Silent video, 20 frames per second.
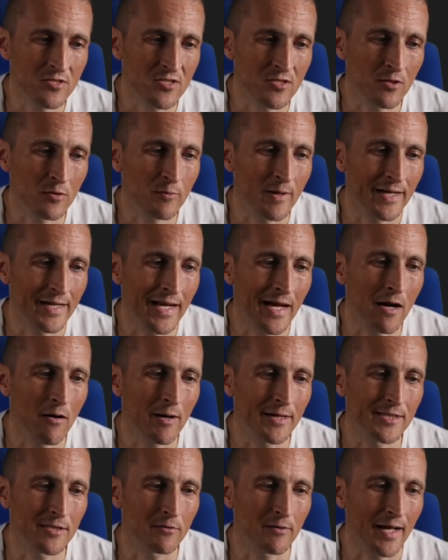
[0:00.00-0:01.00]
So right now
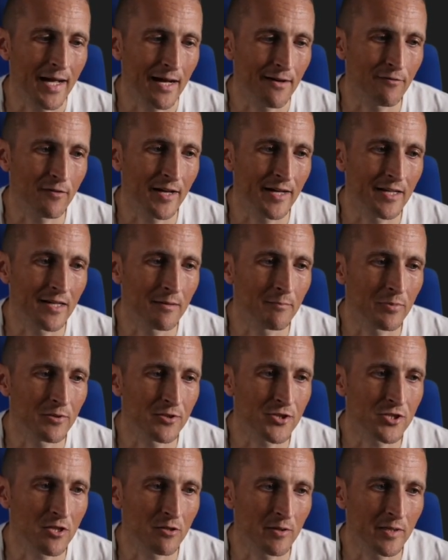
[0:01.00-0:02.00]
I don't have line
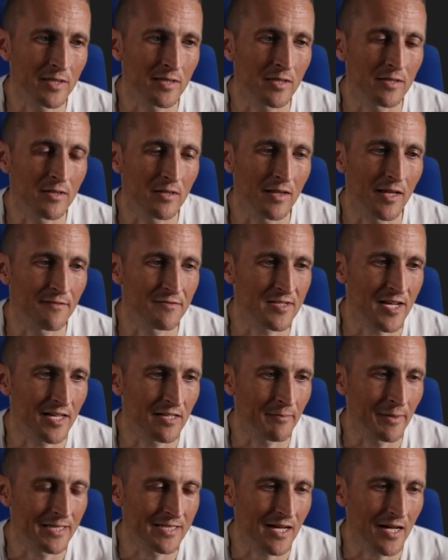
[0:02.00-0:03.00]
numbers showing on the left side
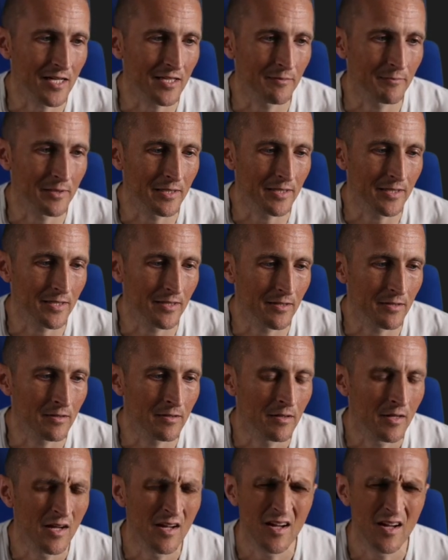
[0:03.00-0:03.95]
of my document here.